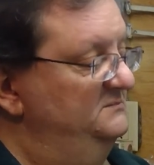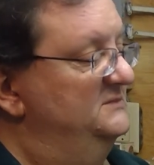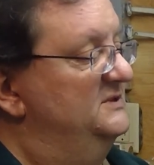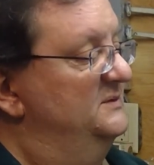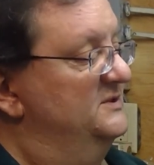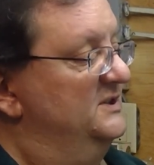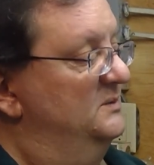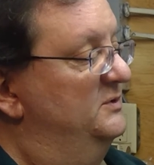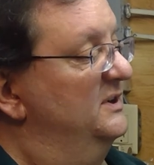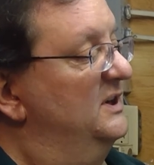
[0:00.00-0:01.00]
So I'm just
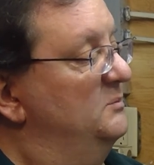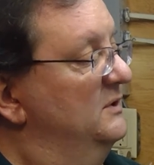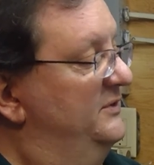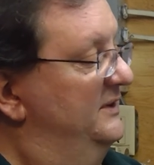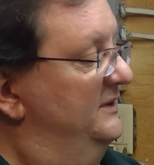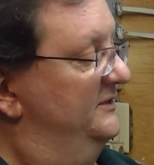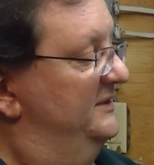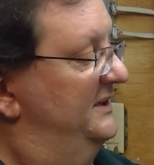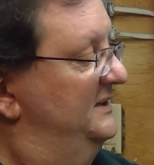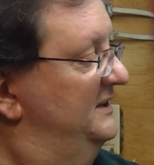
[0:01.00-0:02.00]
going to put a couple of things
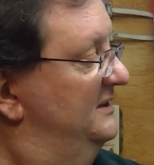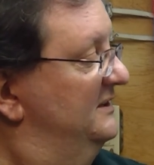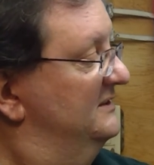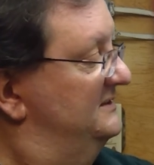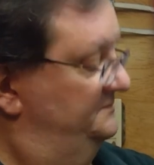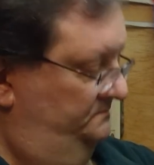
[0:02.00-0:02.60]
on here